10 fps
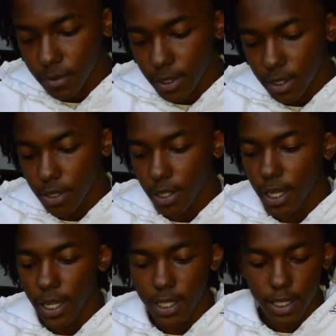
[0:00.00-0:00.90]
So yeah,
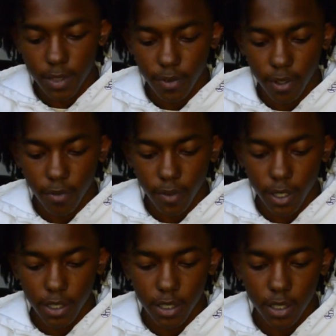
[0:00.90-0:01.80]
that's it for the
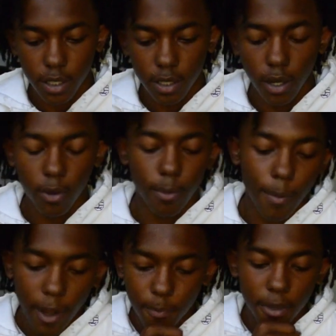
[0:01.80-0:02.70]
first. Oh, my
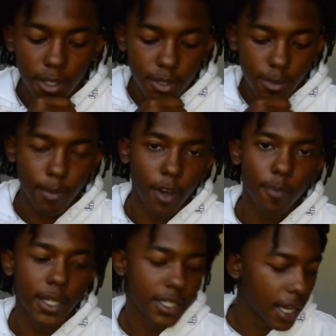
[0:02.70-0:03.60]
mouthpiece. I
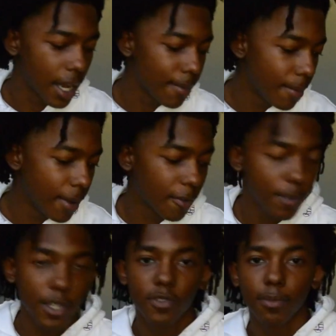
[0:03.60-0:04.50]
got my
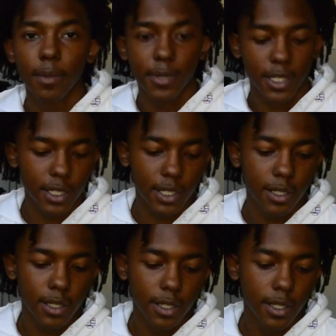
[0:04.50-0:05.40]
mouthpiece from Amazon
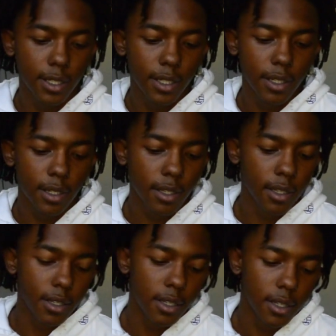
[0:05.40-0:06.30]

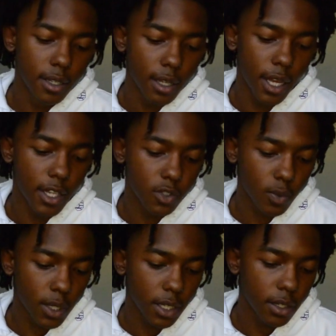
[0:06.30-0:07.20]
as
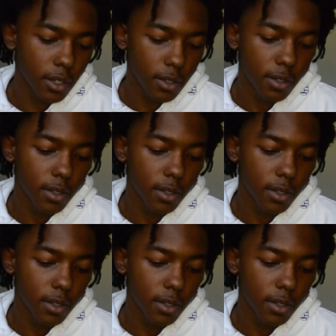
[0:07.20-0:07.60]
well.